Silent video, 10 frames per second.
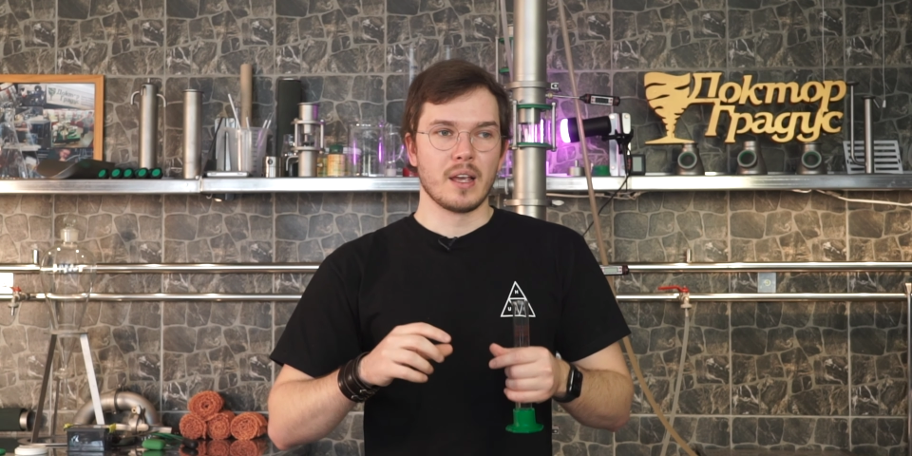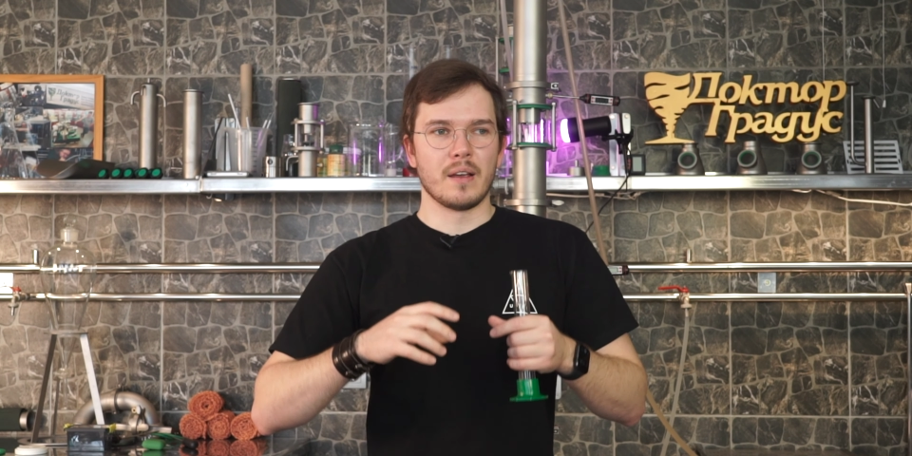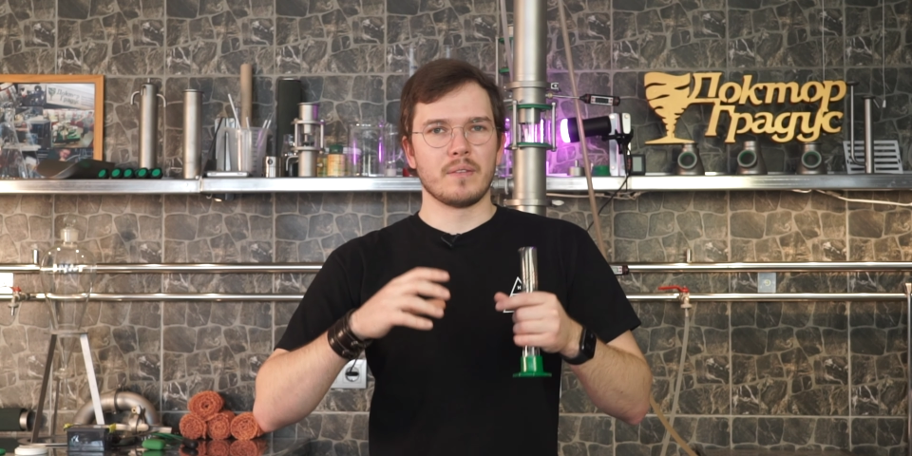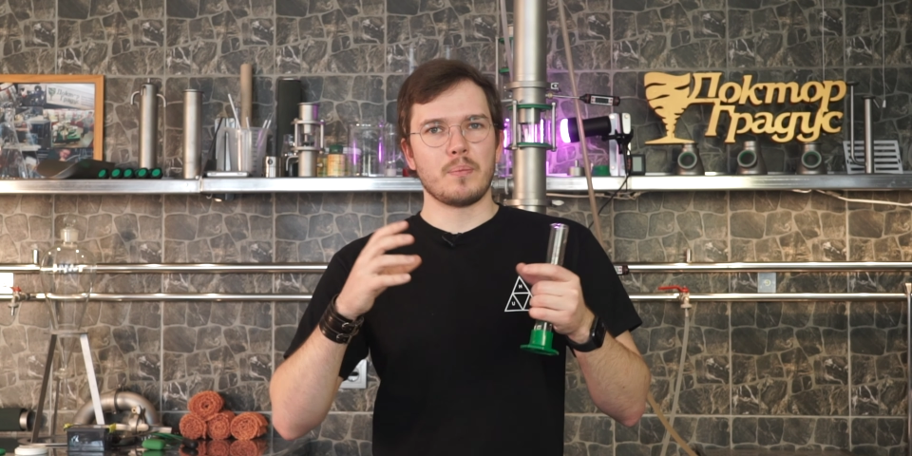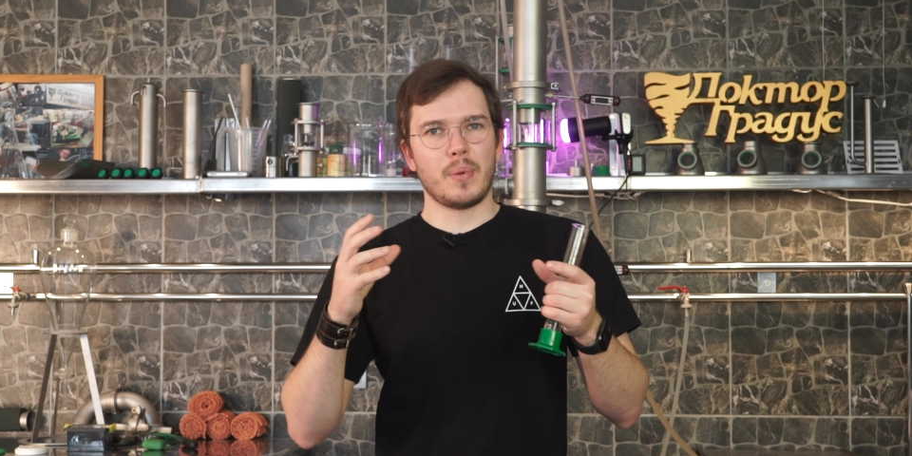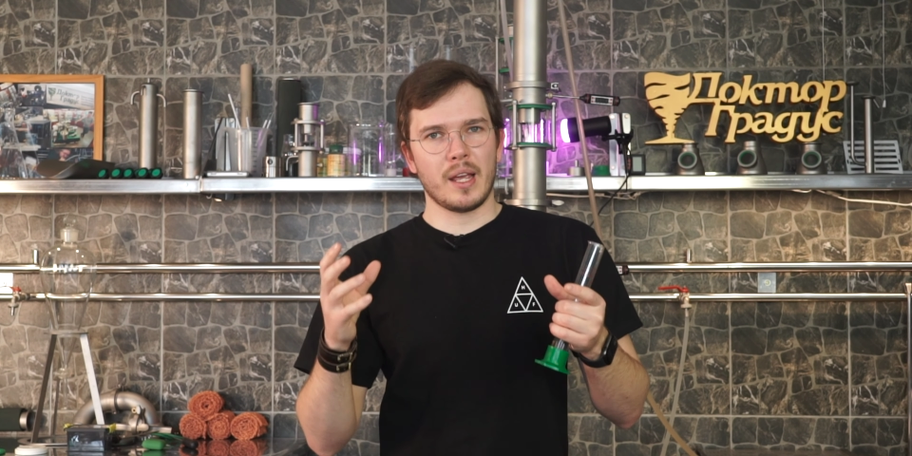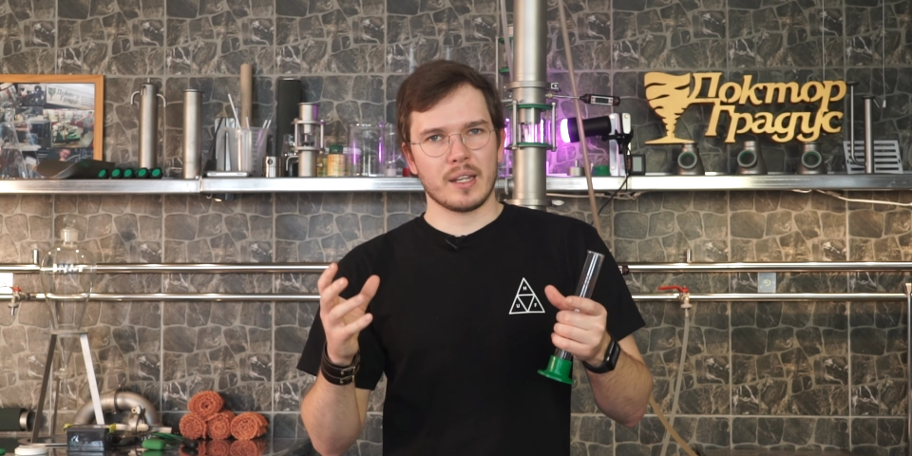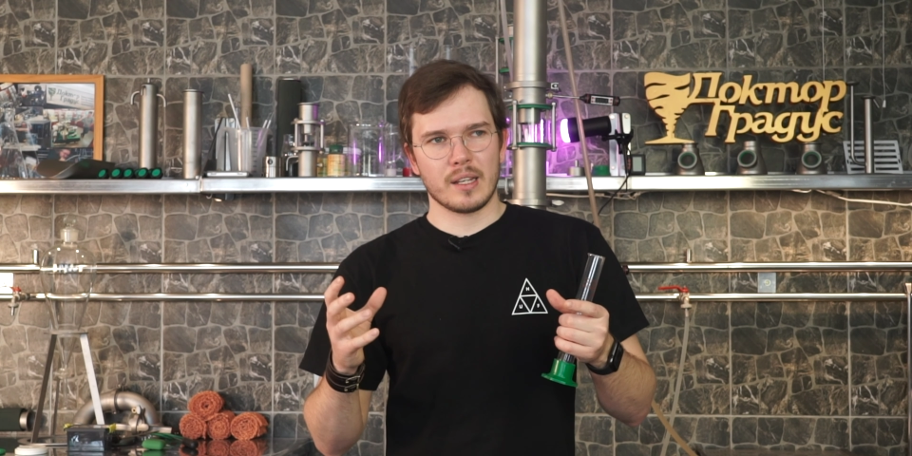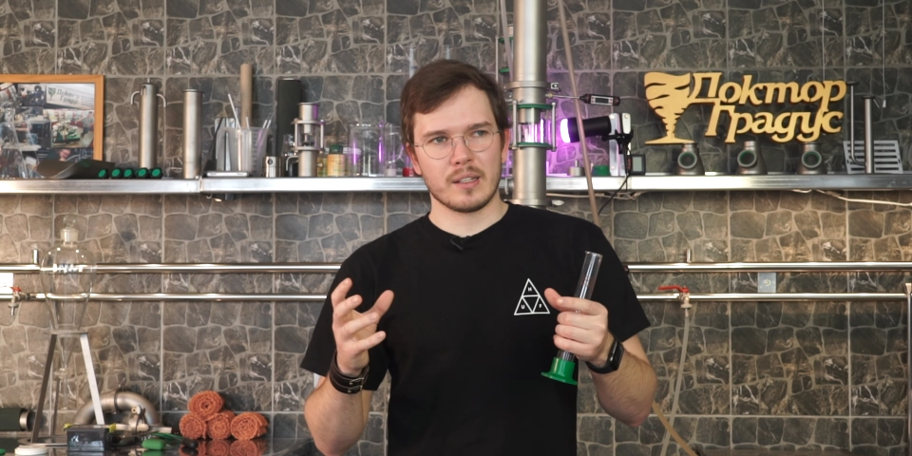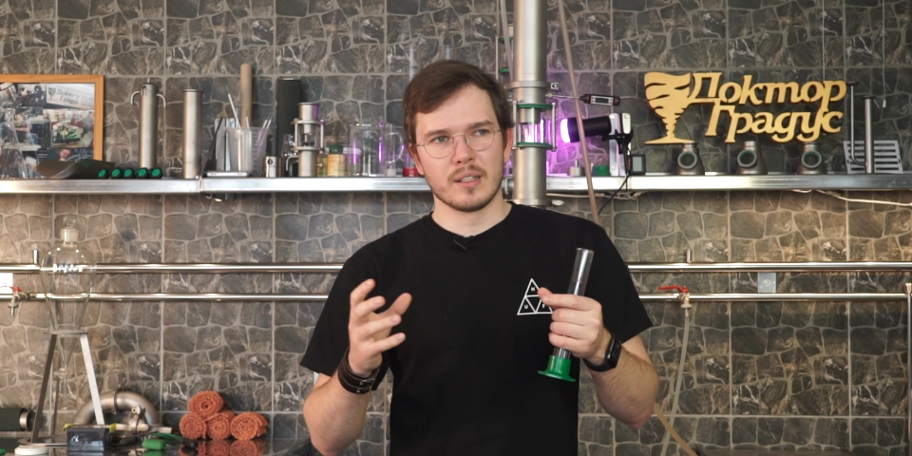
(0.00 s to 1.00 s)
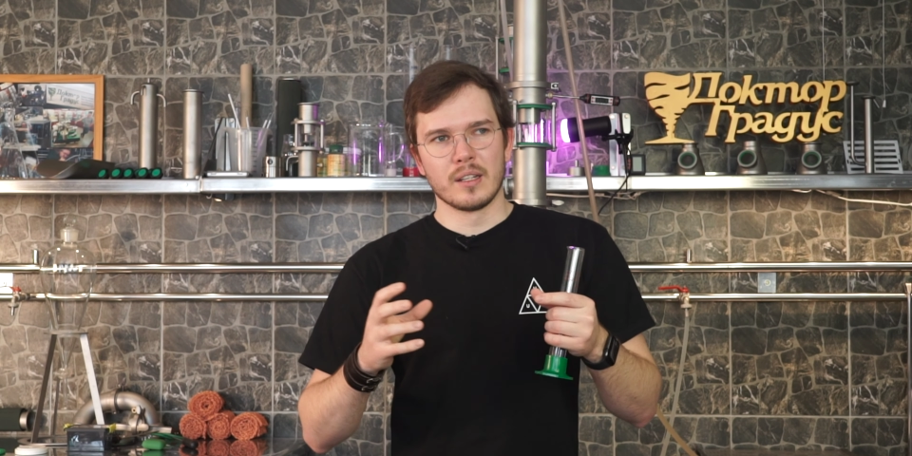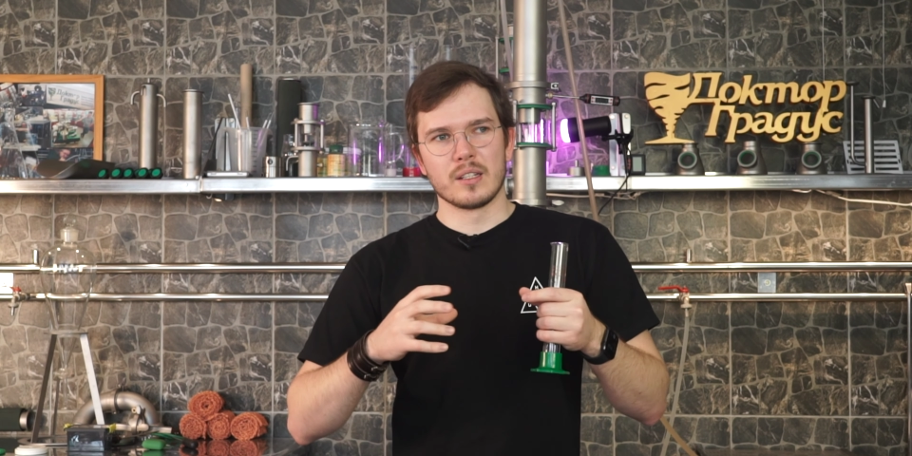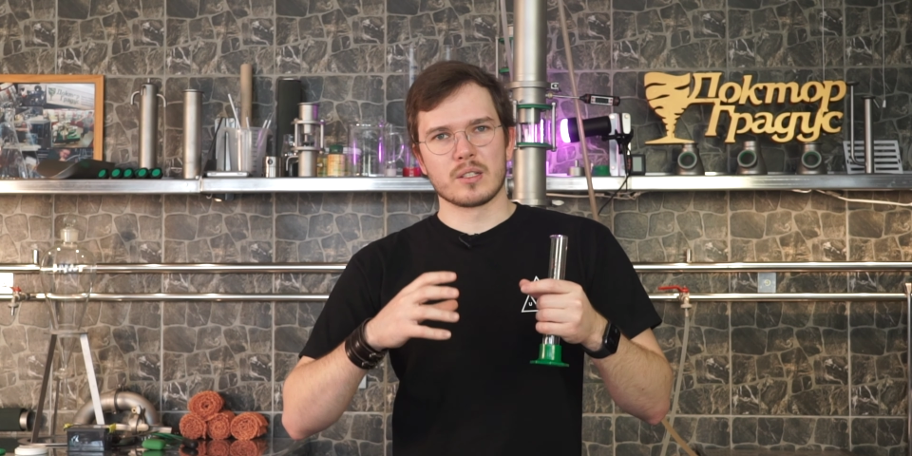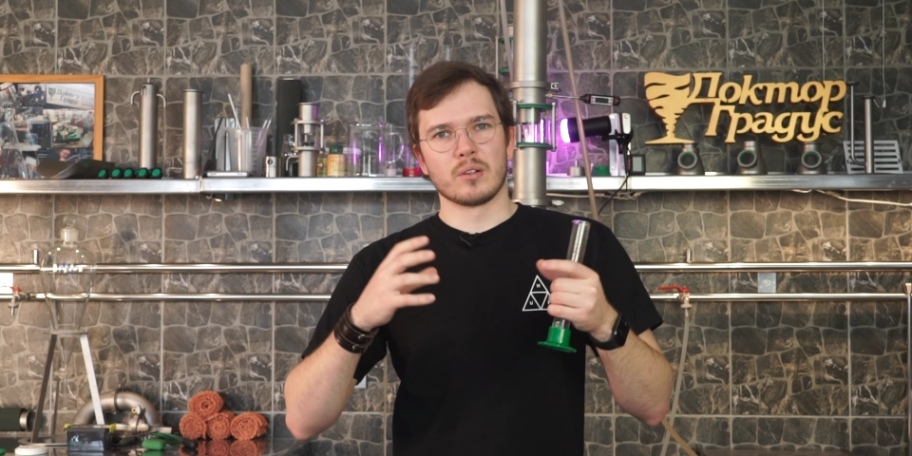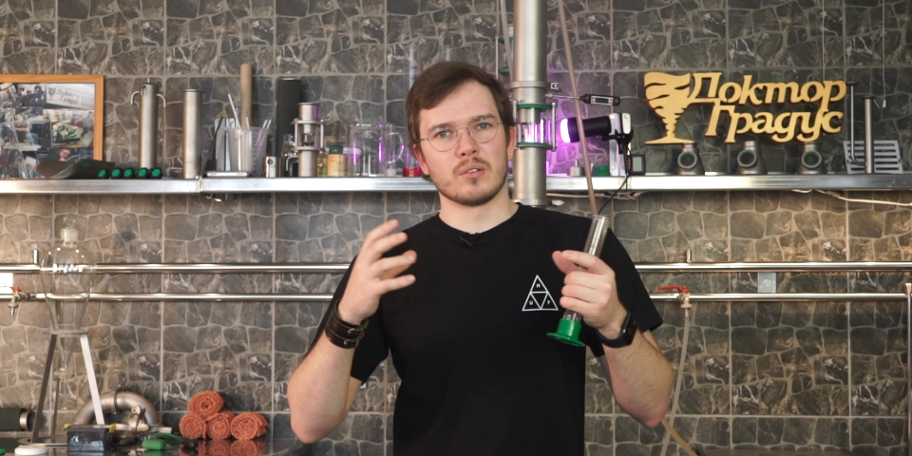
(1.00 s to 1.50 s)
If the packing
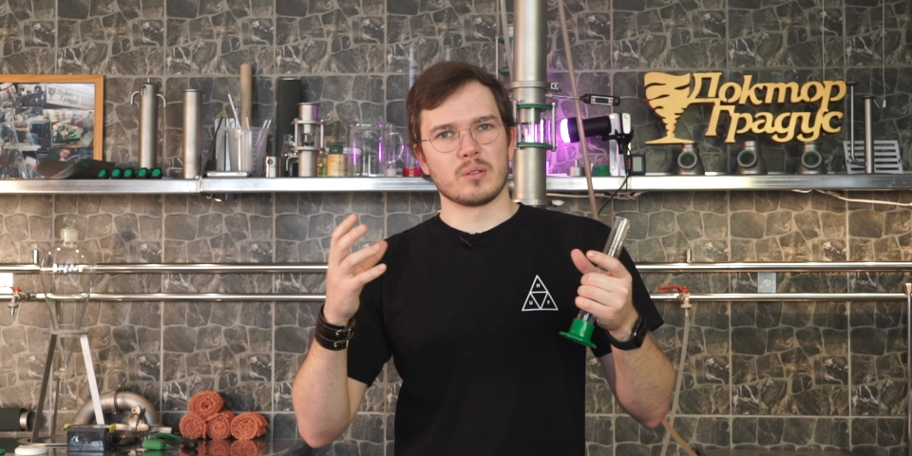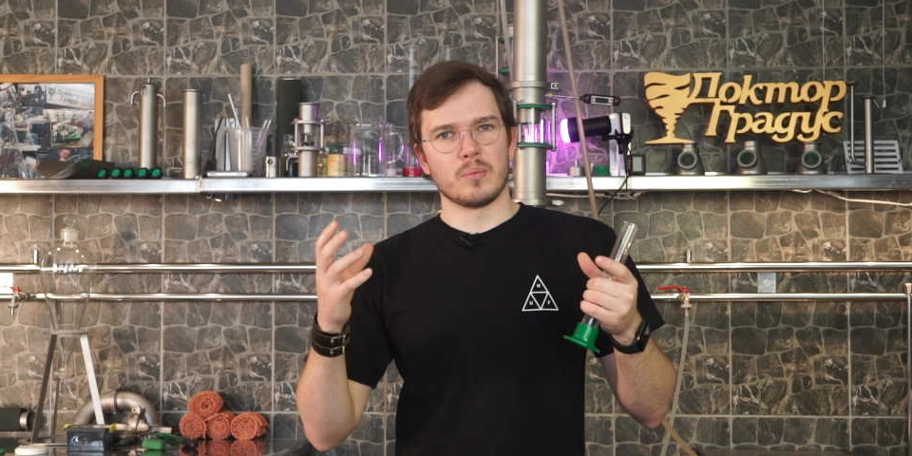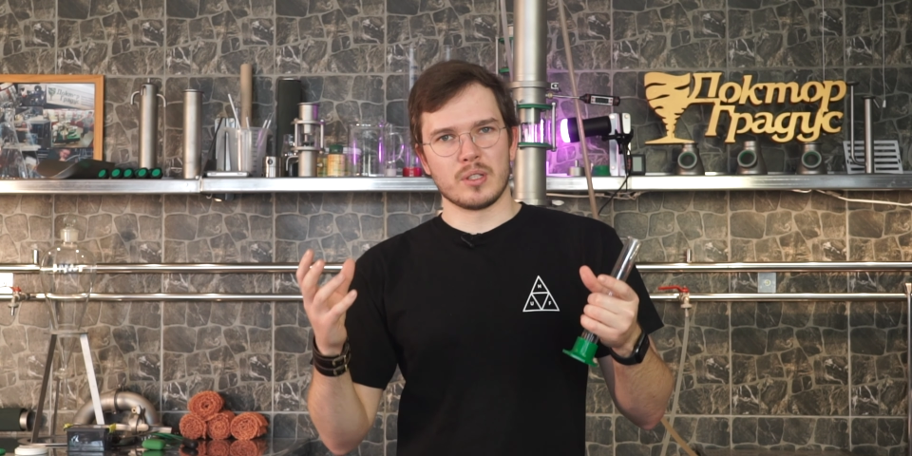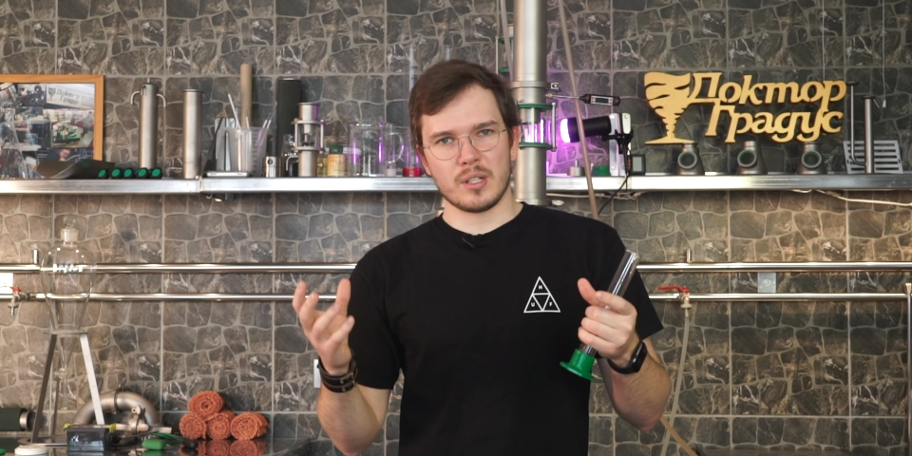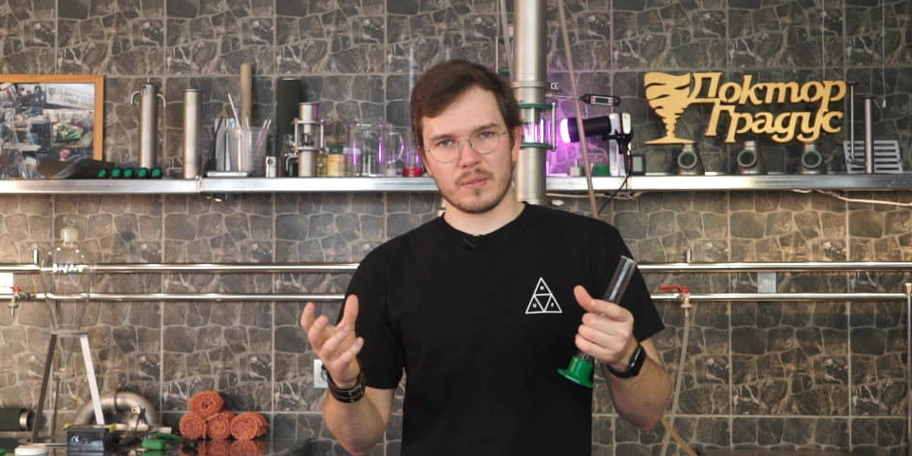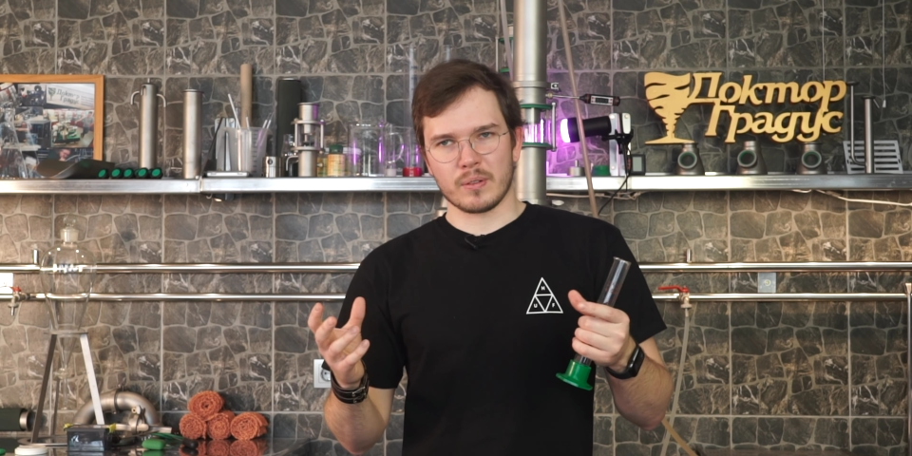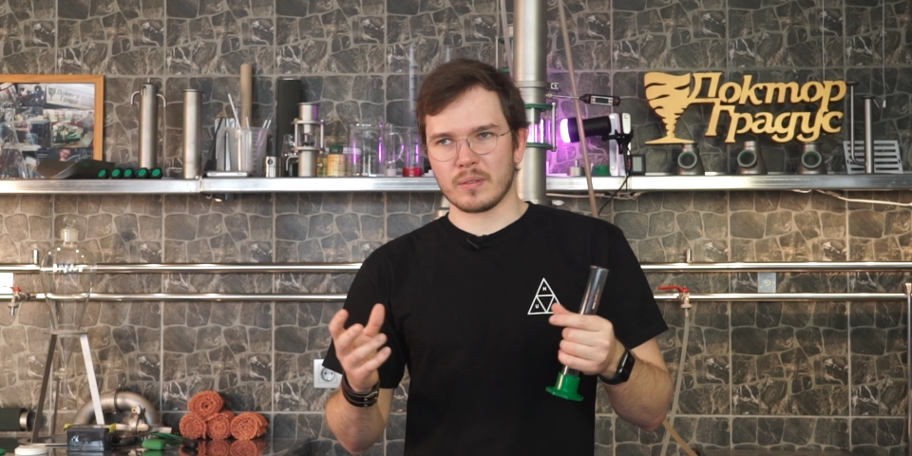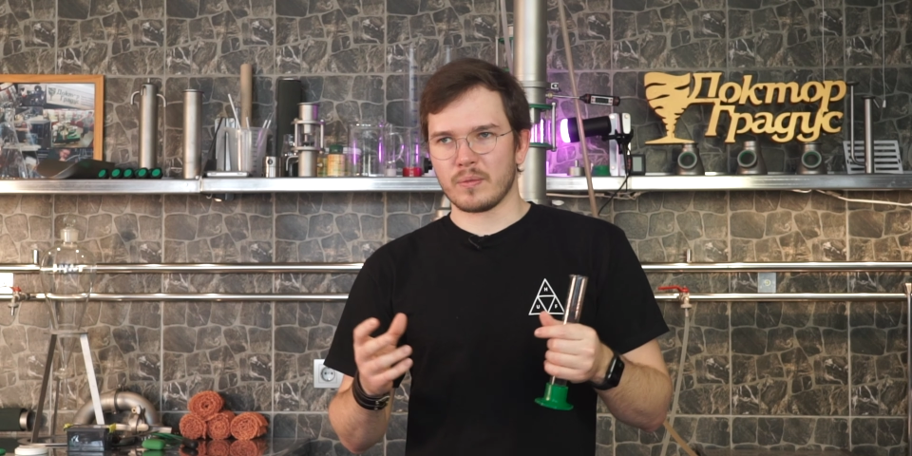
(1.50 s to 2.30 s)
is going to be different,